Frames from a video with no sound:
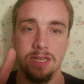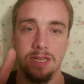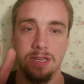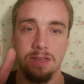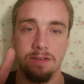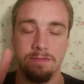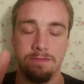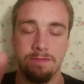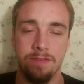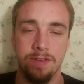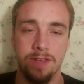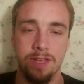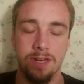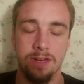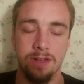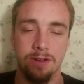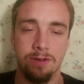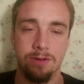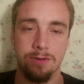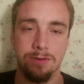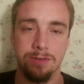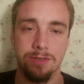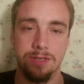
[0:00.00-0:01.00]

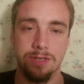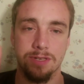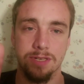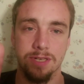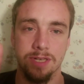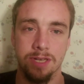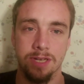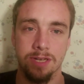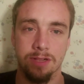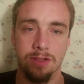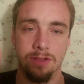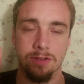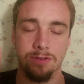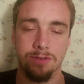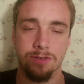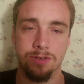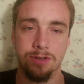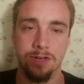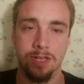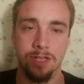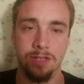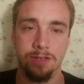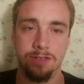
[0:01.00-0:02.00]
V-nosed
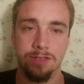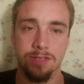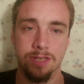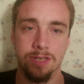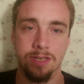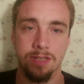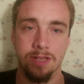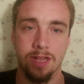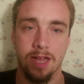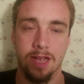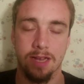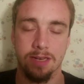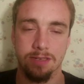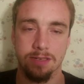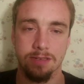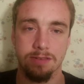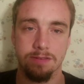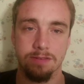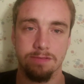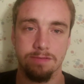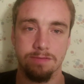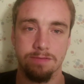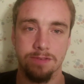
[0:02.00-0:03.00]
enclosed trailer, single
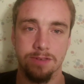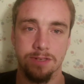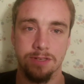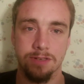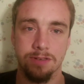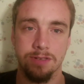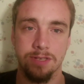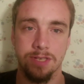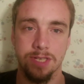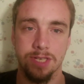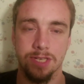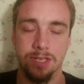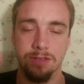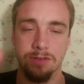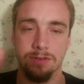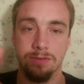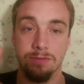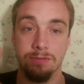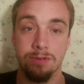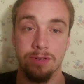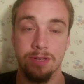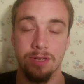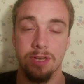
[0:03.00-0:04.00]
axle for
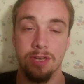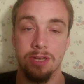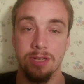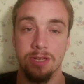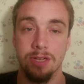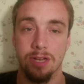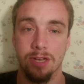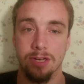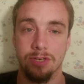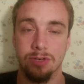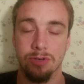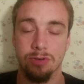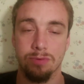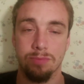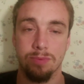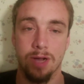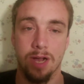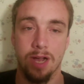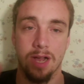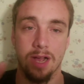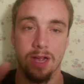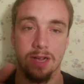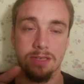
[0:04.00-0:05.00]
Suzi-Q, a
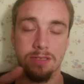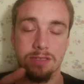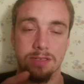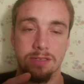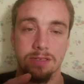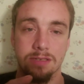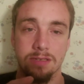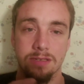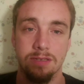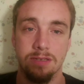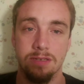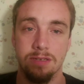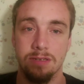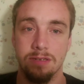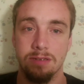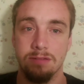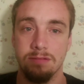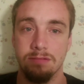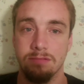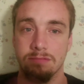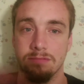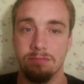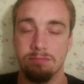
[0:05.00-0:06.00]
toolbox,
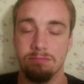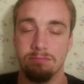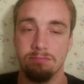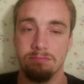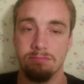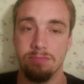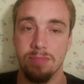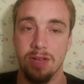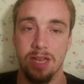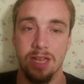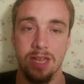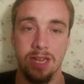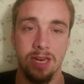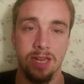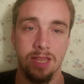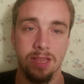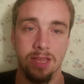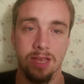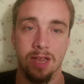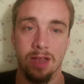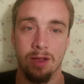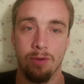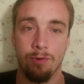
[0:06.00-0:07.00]

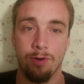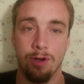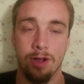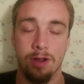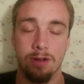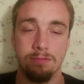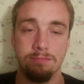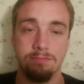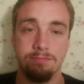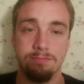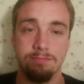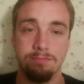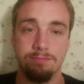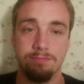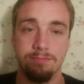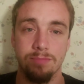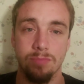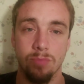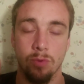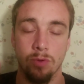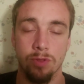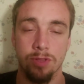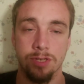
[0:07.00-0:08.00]
anything I want
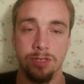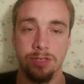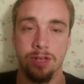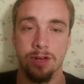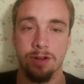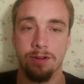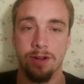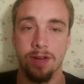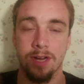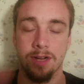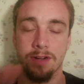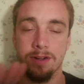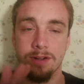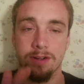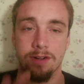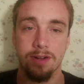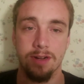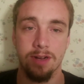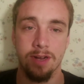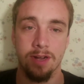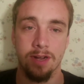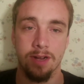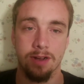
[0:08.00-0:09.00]
with a
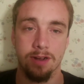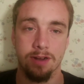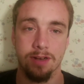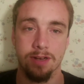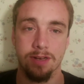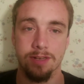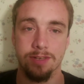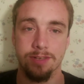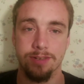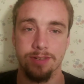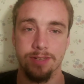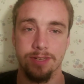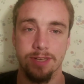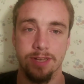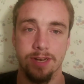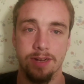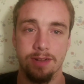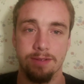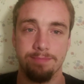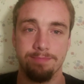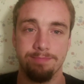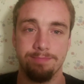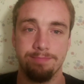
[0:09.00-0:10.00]
generator and air conditioning in
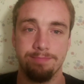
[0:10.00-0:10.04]
it.